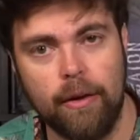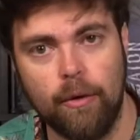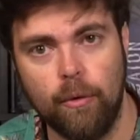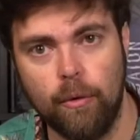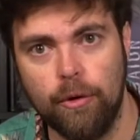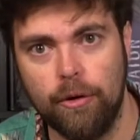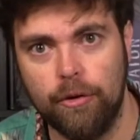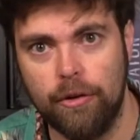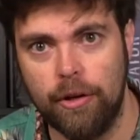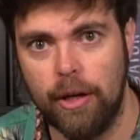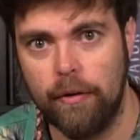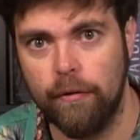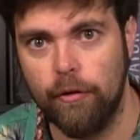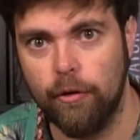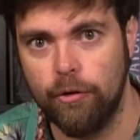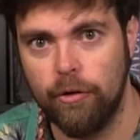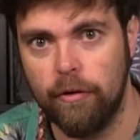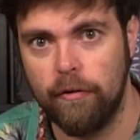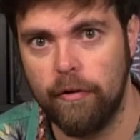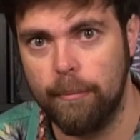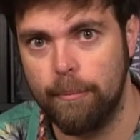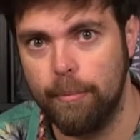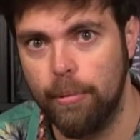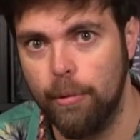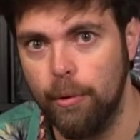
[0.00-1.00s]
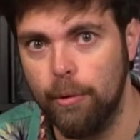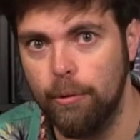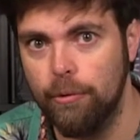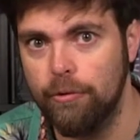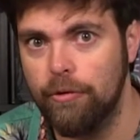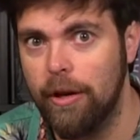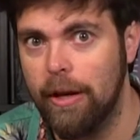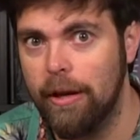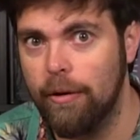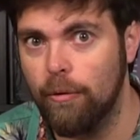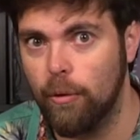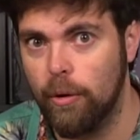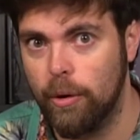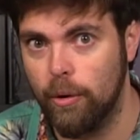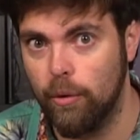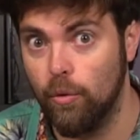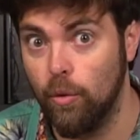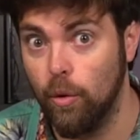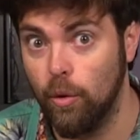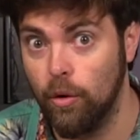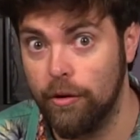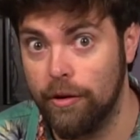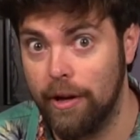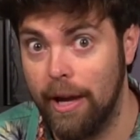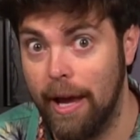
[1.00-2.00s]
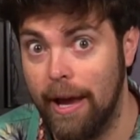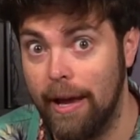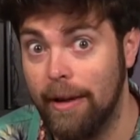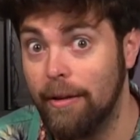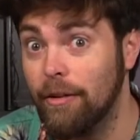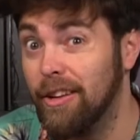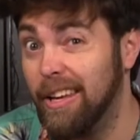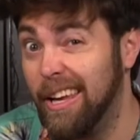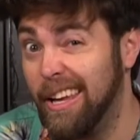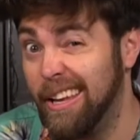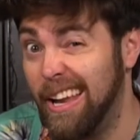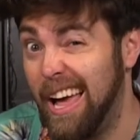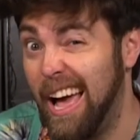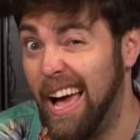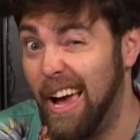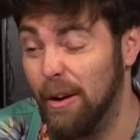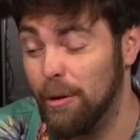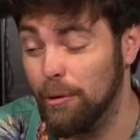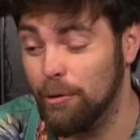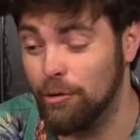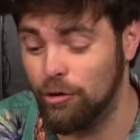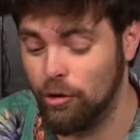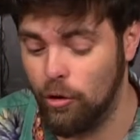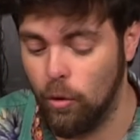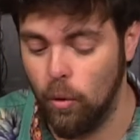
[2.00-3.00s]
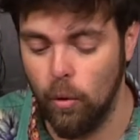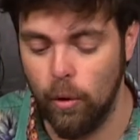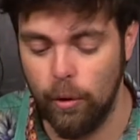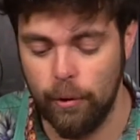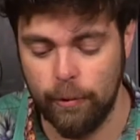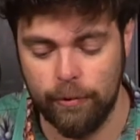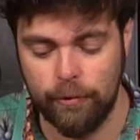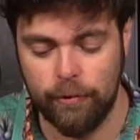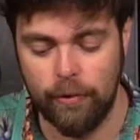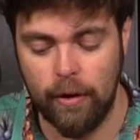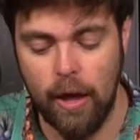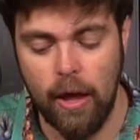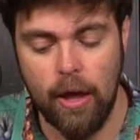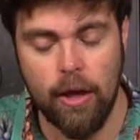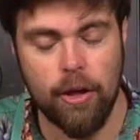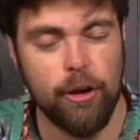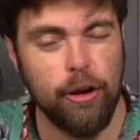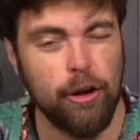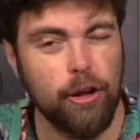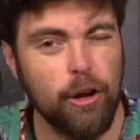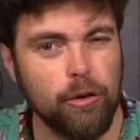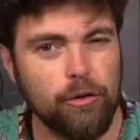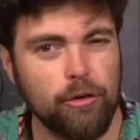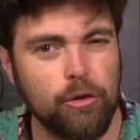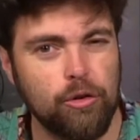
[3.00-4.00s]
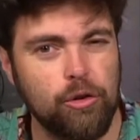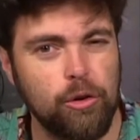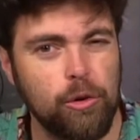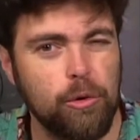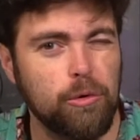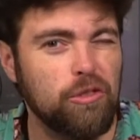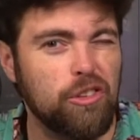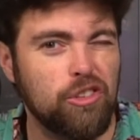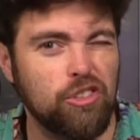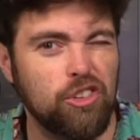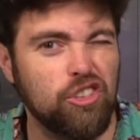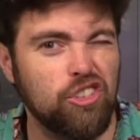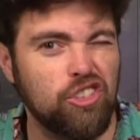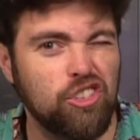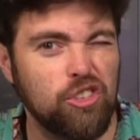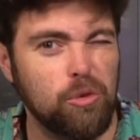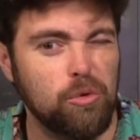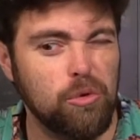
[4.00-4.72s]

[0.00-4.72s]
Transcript: in order to give yourself a boost in when you roll the die to get higher scores. You can also choose to just